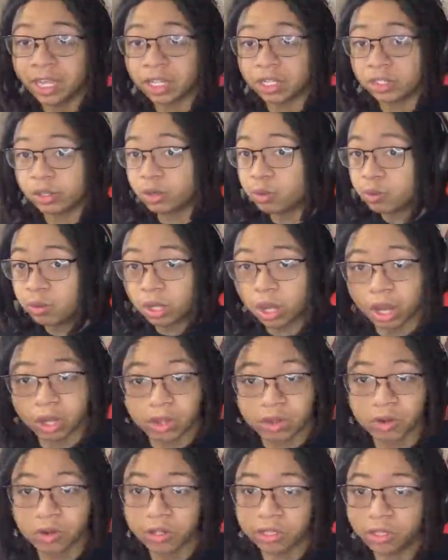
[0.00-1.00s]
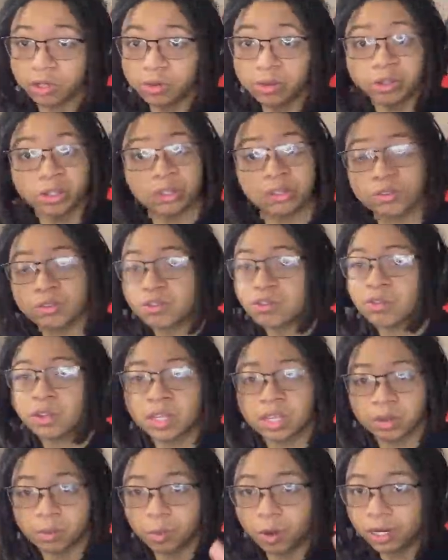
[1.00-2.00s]
2
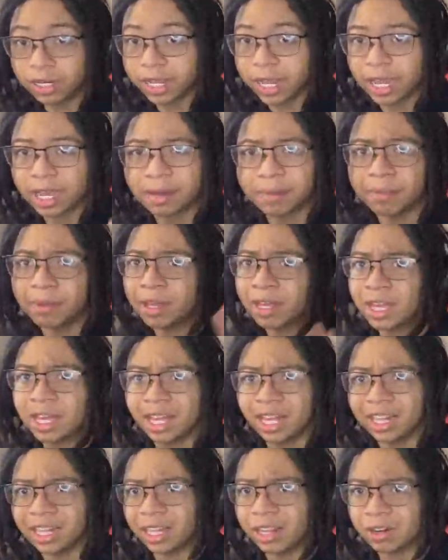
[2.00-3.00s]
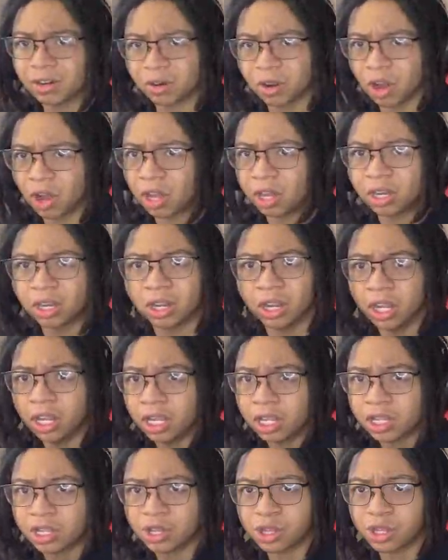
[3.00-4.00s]
streaks in one game later on,
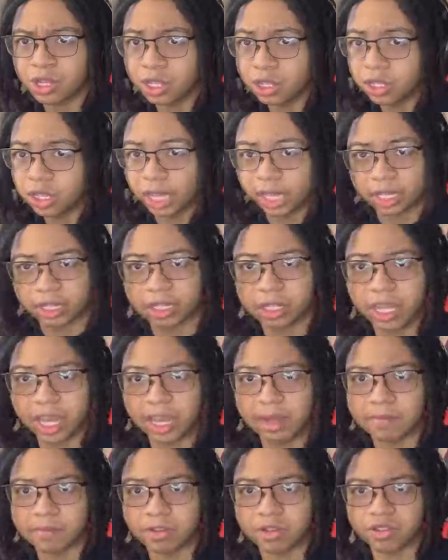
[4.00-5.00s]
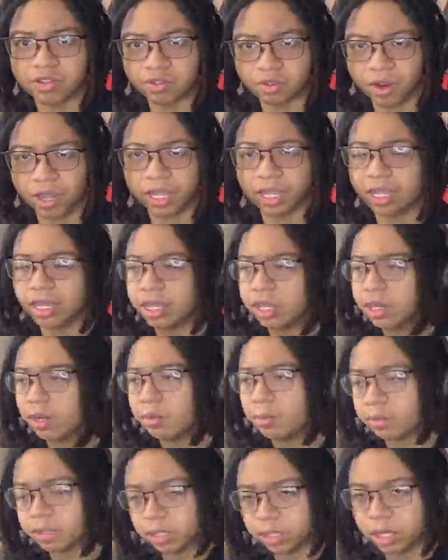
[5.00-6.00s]
like games straight
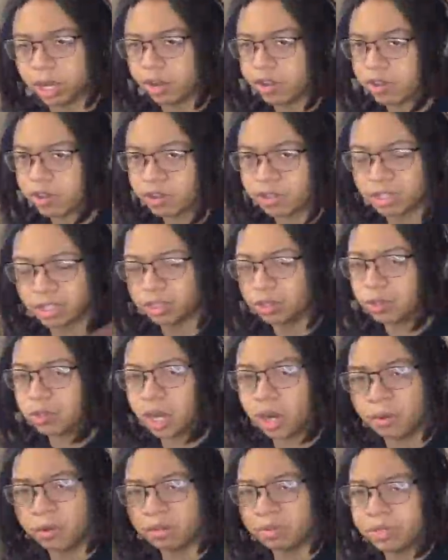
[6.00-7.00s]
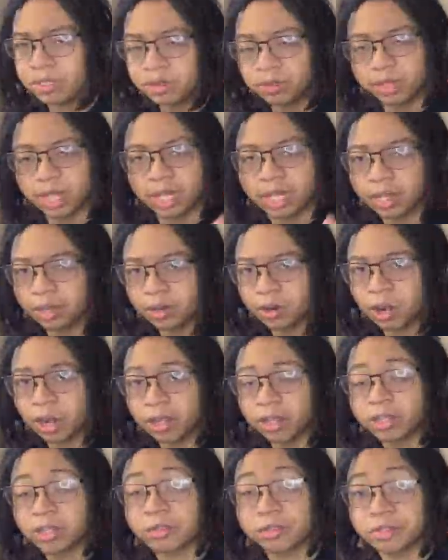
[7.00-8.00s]
with the launchers. You do not want to be doing that later
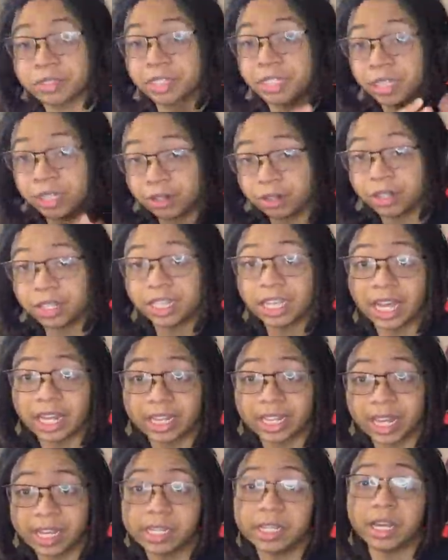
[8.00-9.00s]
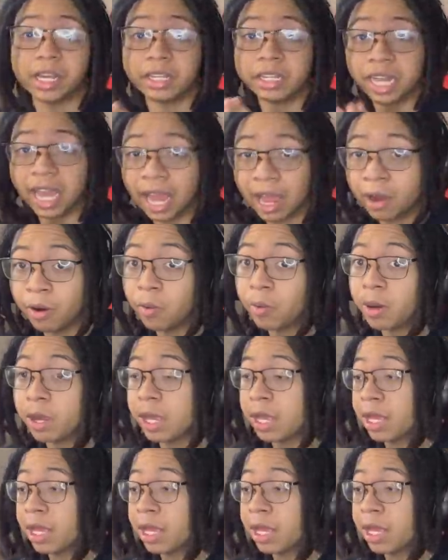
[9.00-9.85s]
on. So literally get that done now